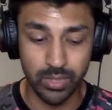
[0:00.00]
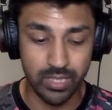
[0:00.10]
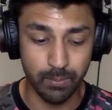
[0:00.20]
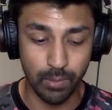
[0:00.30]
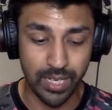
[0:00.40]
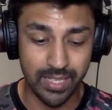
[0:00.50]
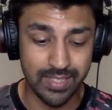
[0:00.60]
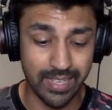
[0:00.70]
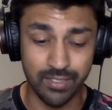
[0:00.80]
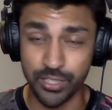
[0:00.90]
surprise,
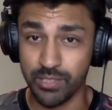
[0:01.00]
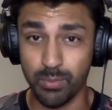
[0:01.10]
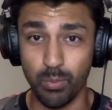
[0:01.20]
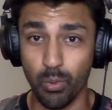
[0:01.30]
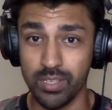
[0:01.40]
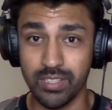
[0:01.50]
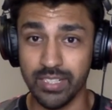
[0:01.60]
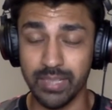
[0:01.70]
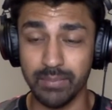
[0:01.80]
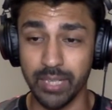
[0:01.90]
that just wasn't the
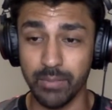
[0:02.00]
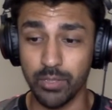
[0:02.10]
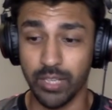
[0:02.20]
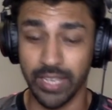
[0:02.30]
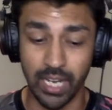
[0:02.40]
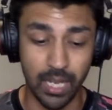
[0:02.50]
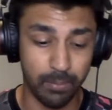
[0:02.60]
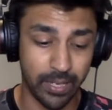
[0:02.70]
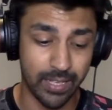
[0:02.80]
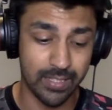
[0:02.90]
team that he was going to get up
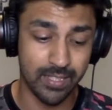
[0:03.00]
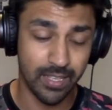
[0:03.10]
against.